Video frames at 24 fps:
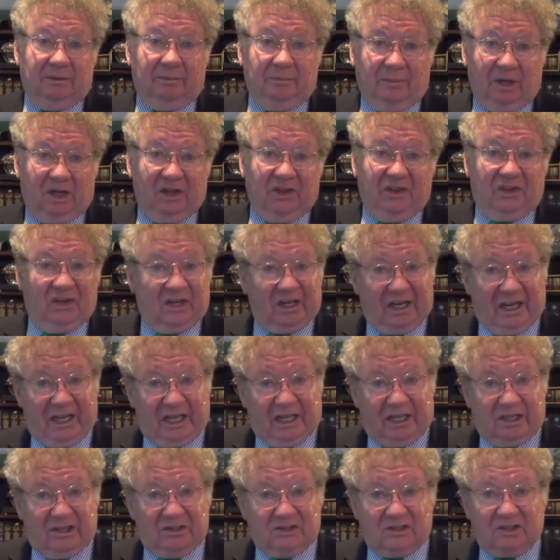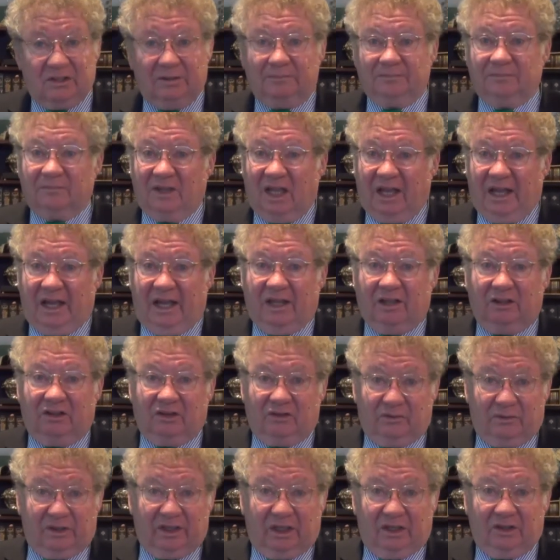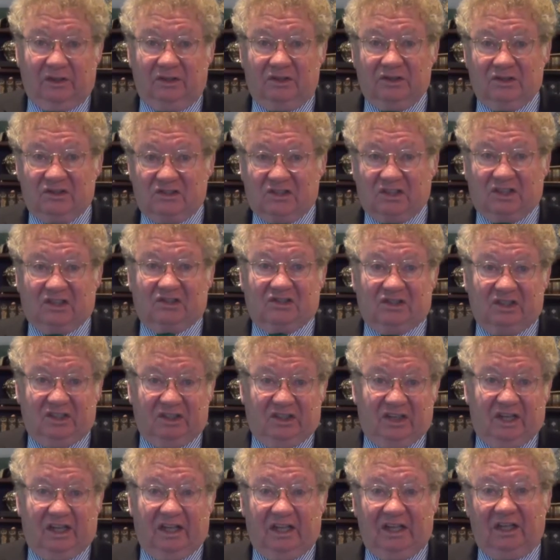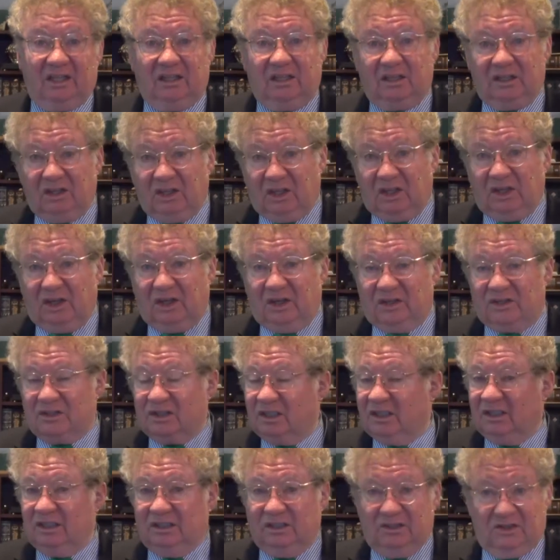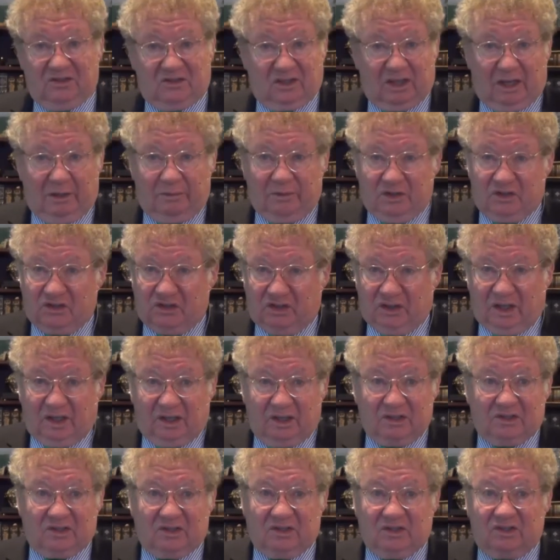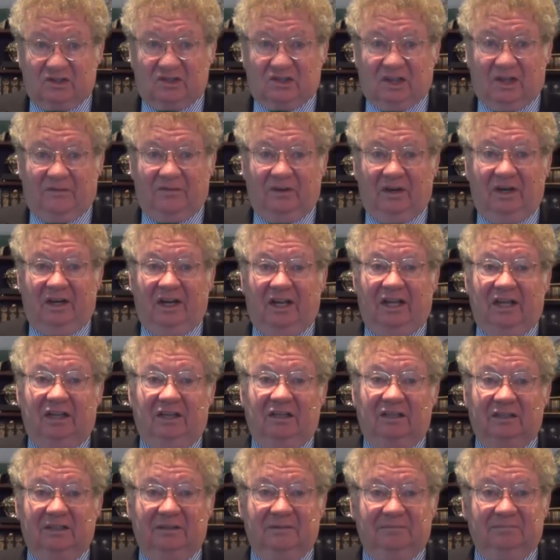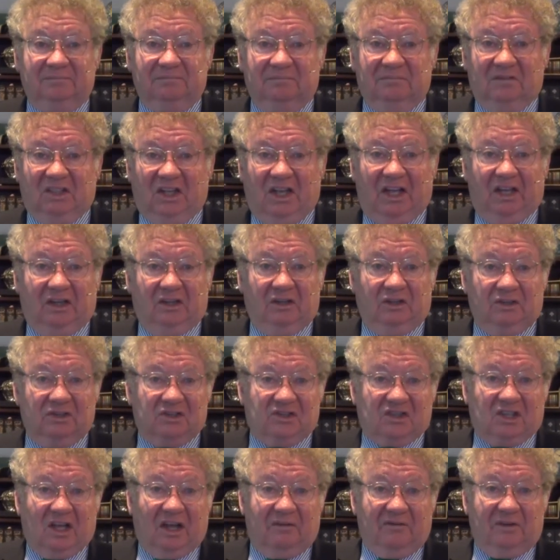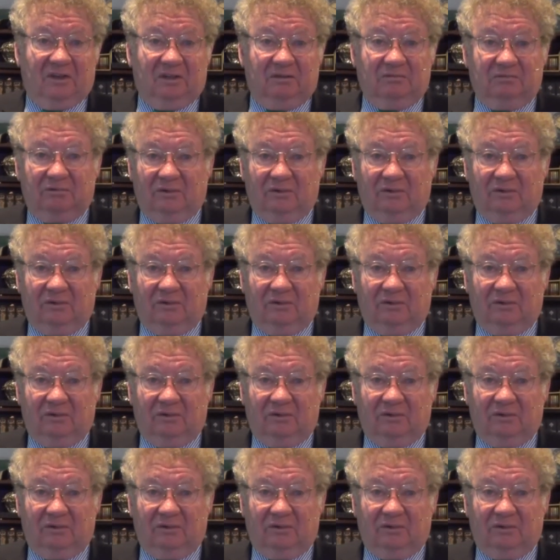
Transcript: month days and 360 day years. Same as Genesis 7 and 8, Daniel 7,